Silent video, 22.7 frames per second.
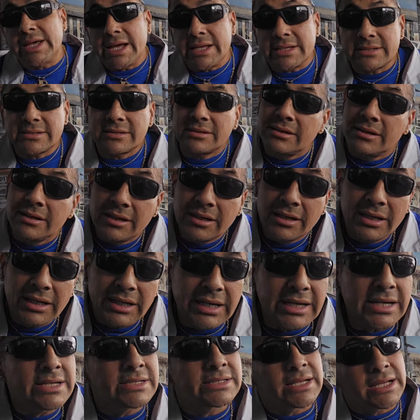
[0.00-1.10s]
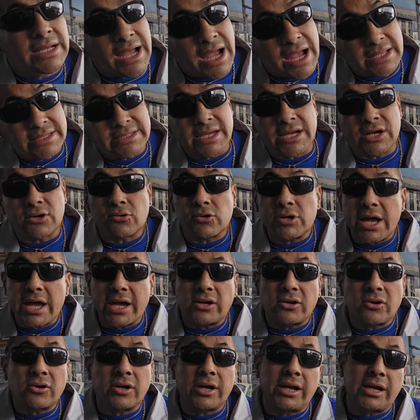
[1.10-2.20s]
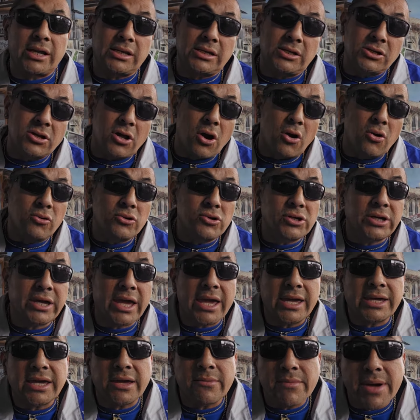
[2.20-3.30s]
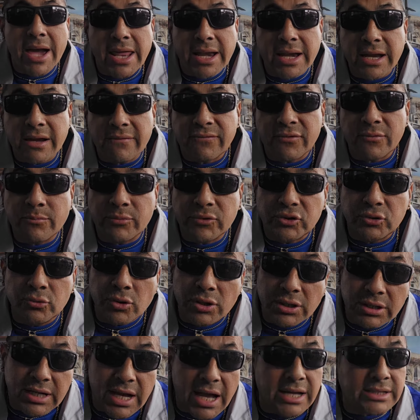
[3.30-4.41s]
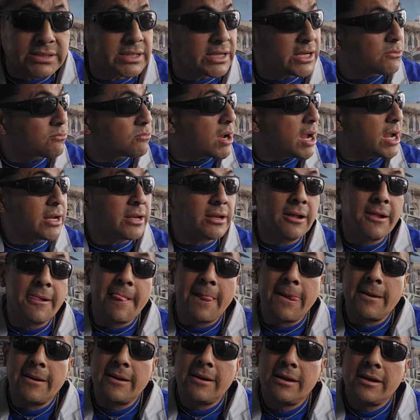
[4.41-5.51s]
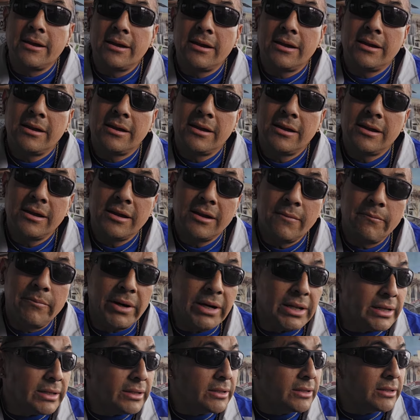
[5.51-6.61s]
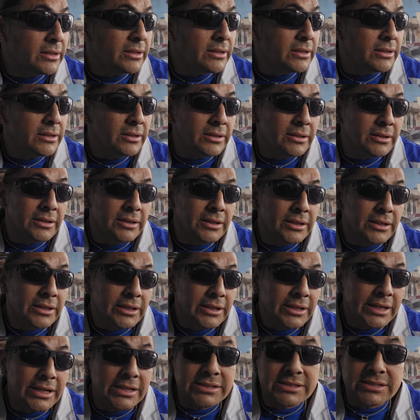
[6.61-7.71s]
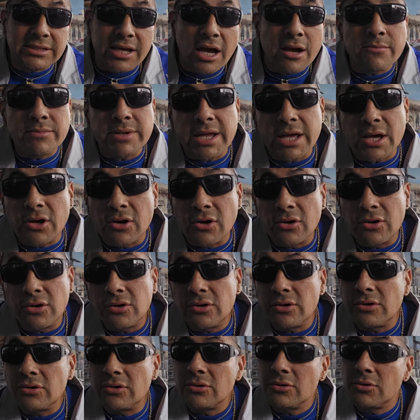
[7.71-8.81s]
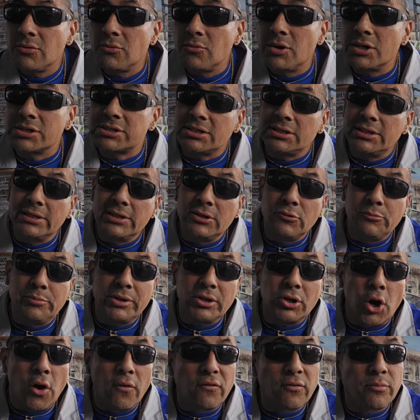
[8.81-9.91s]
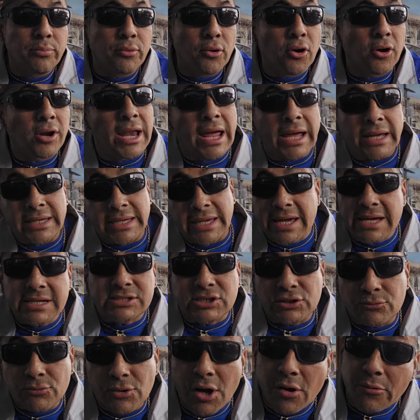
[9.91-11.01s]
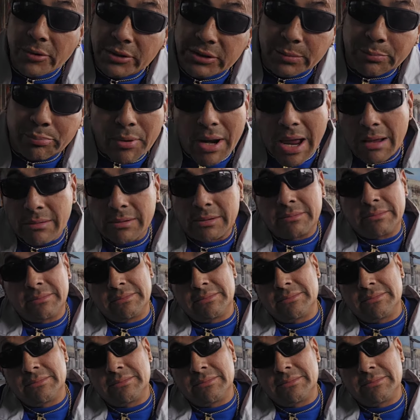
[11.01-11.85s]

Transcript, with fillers: that he's a content creator and you know, you can't get mad at him for doing content, right? But his thumbnail was a little bit overboard, like he's the one with the problem